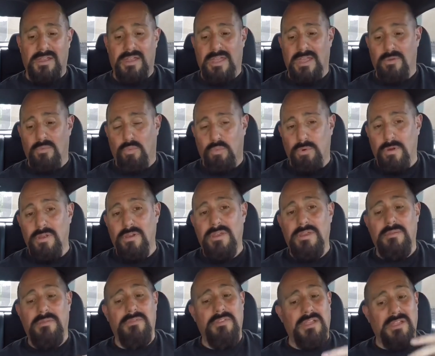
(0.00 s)
It
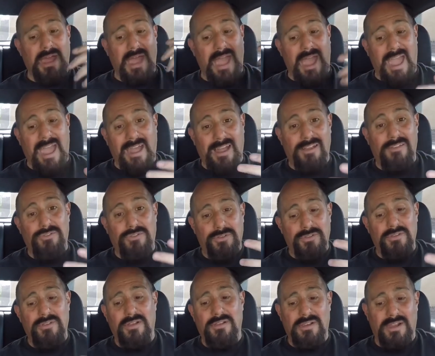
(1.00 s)
really adds
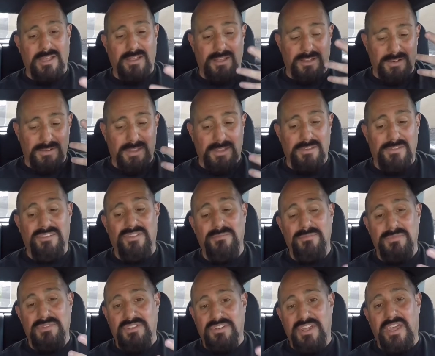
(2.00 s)
like
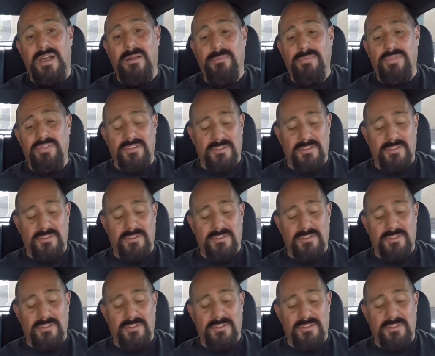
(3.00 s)
some depth